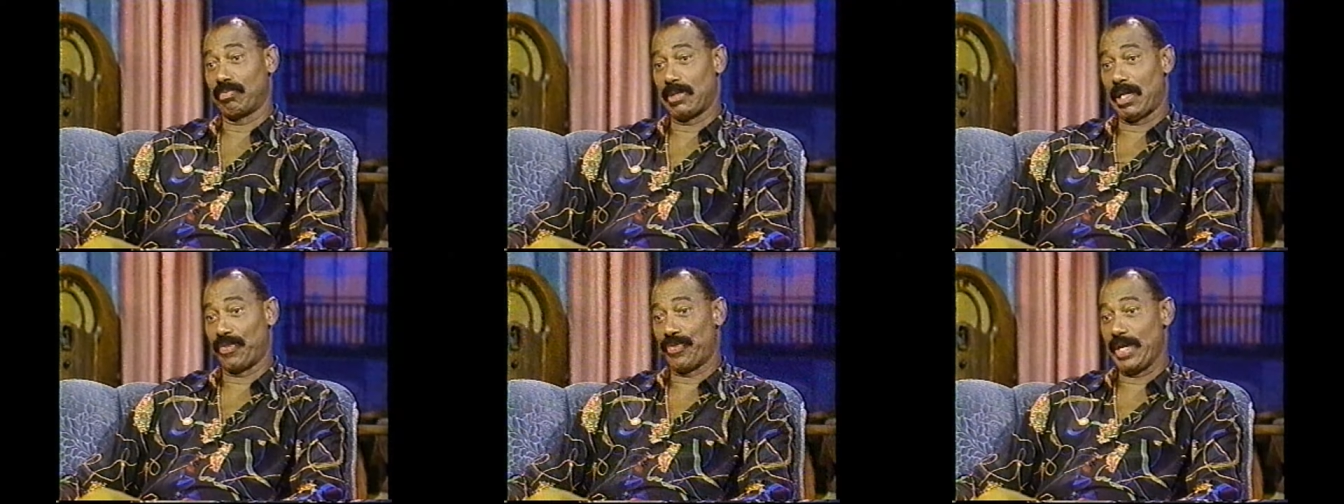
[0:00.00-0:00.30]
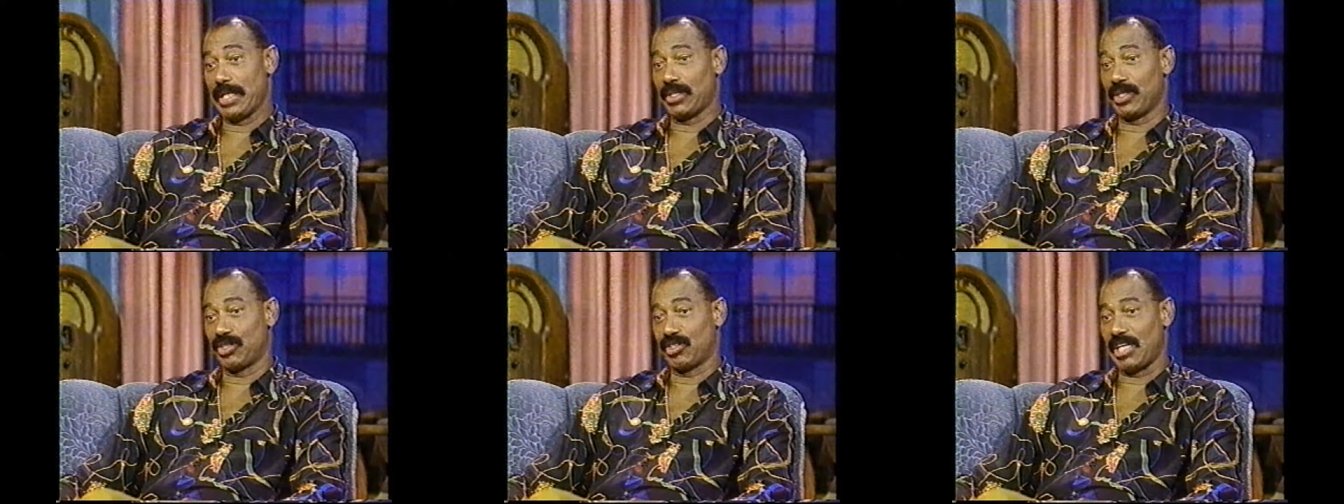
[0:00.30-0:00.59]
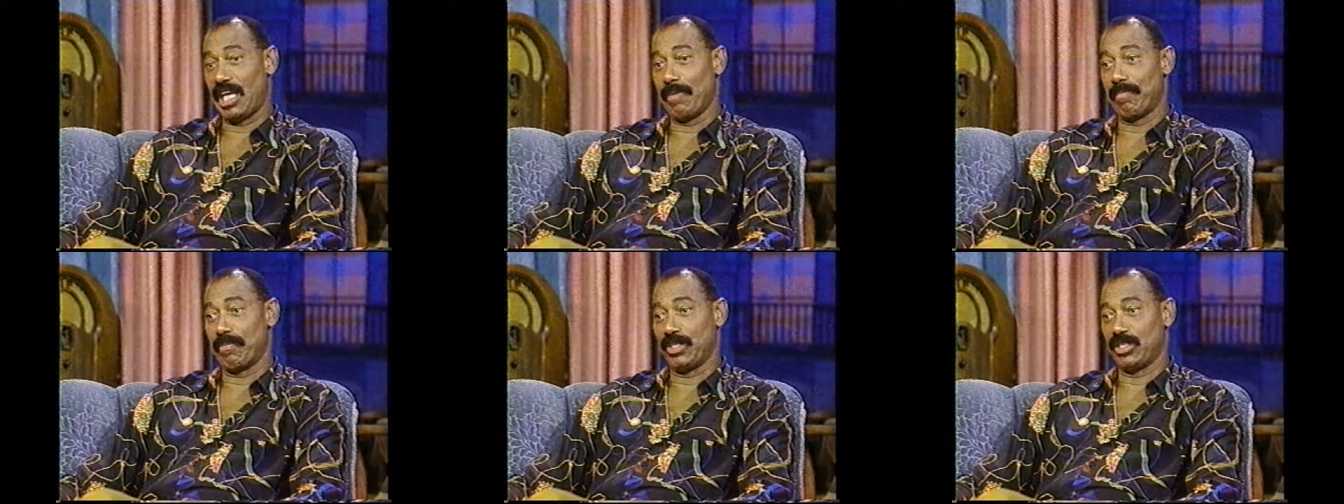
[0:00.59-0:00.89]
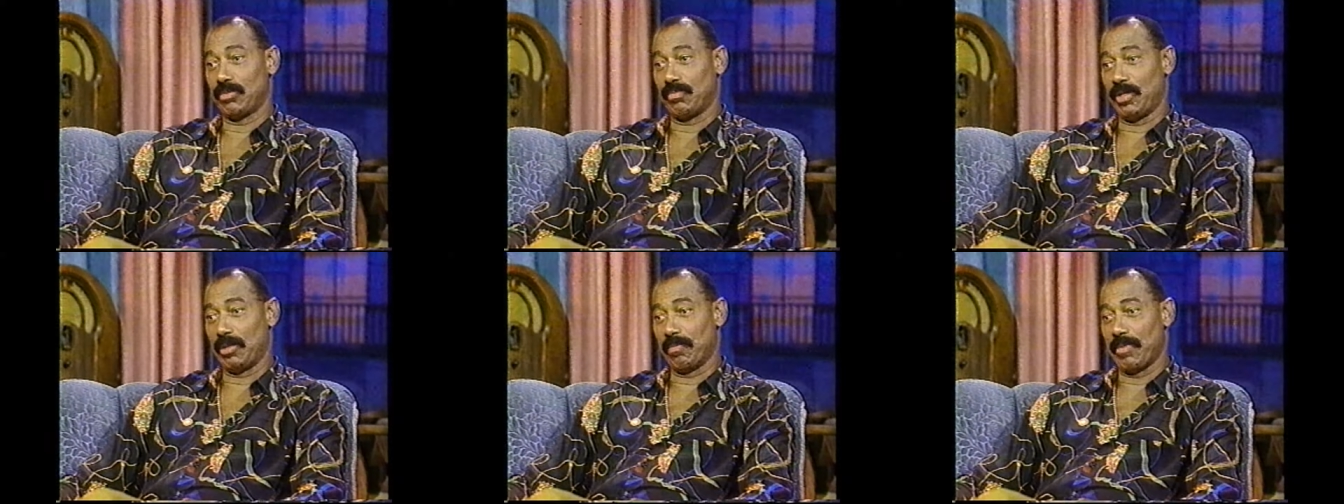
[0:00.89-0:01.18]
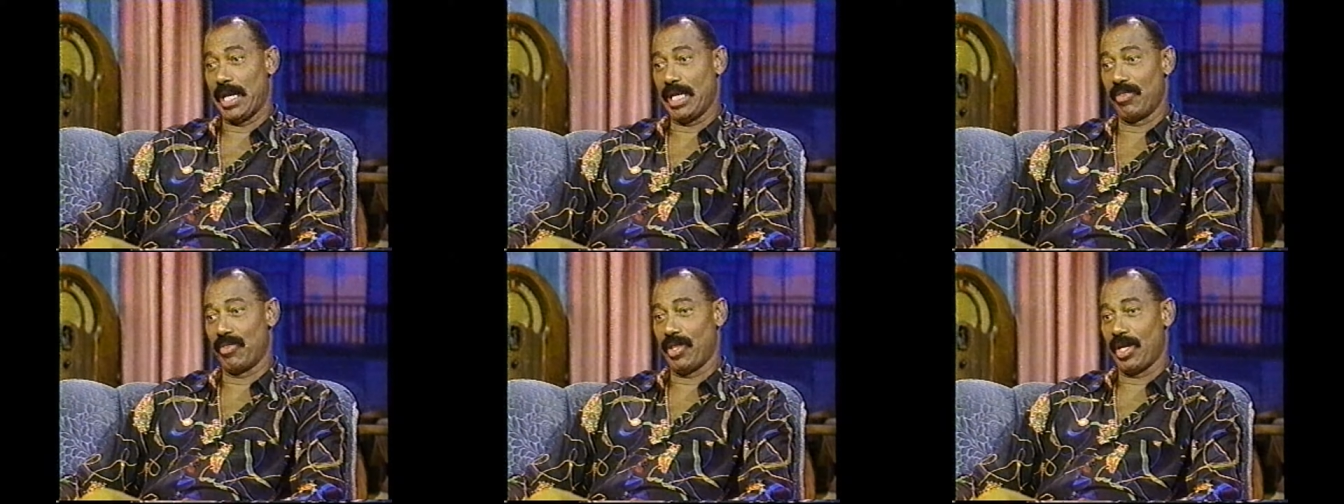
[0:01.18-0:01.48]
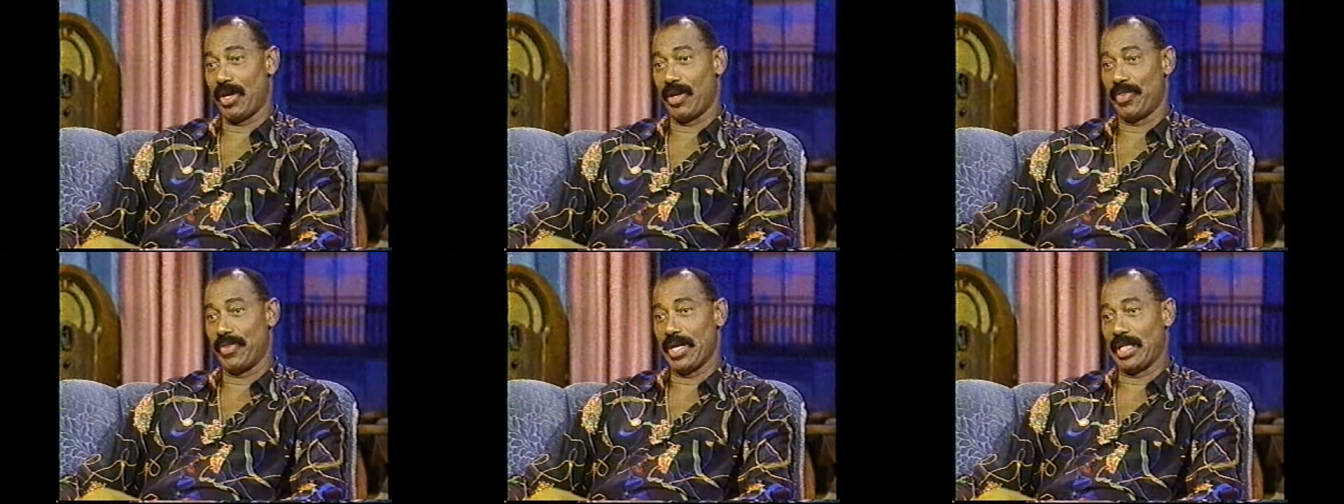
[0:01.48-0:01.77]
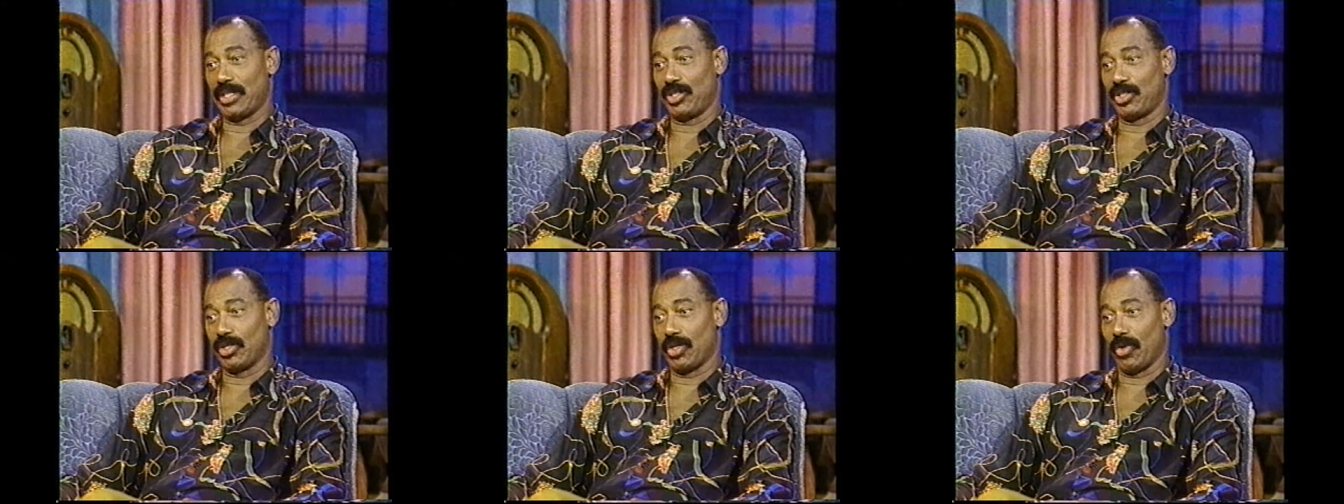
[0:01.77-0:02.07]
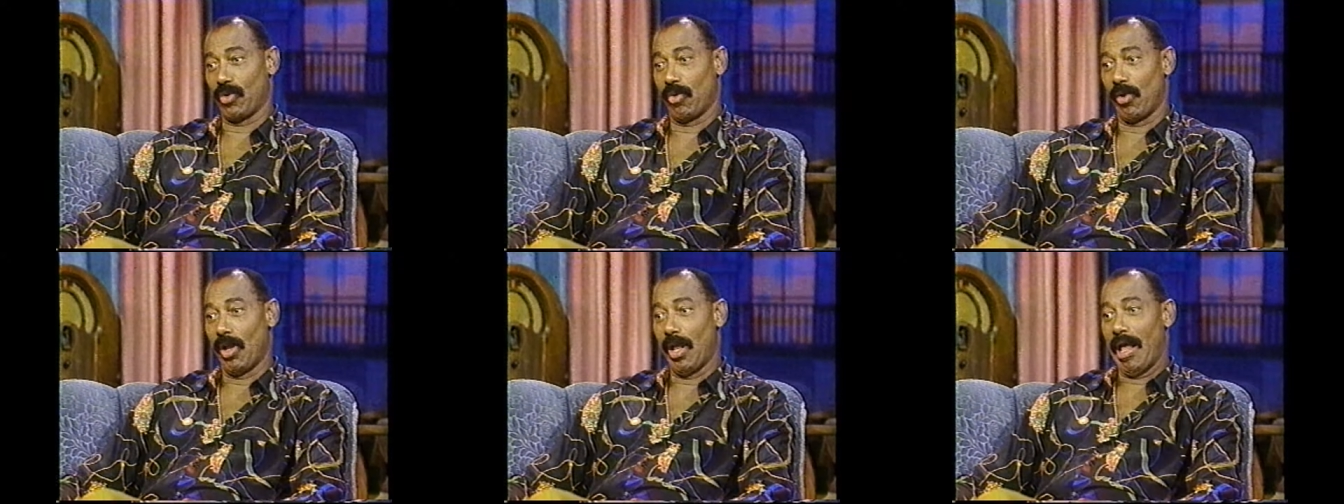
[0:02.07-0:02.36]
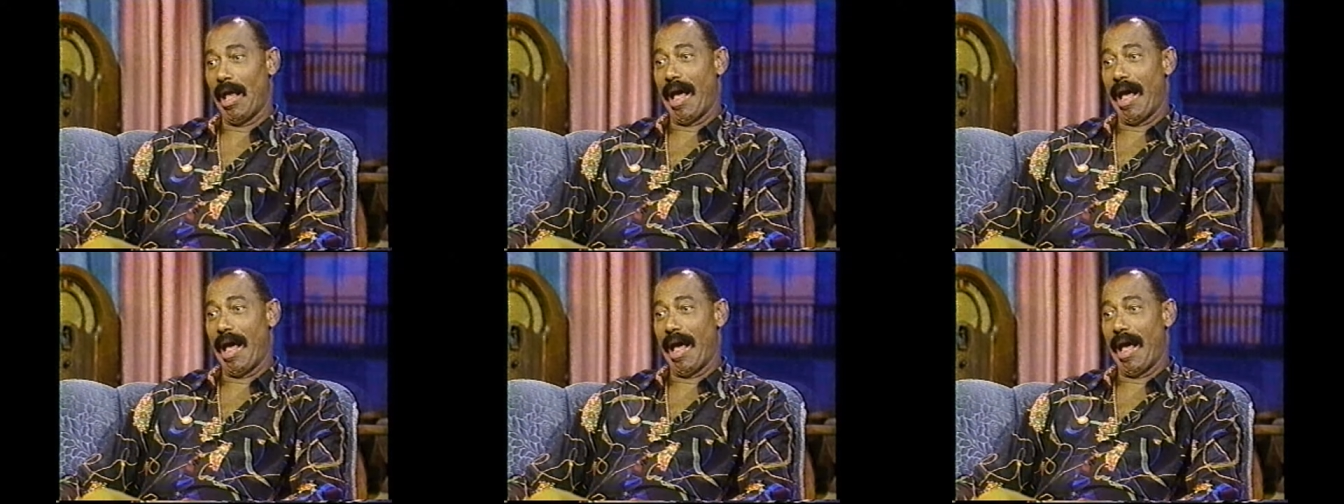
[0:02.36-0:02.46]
But I think the statement is being made there that, you know,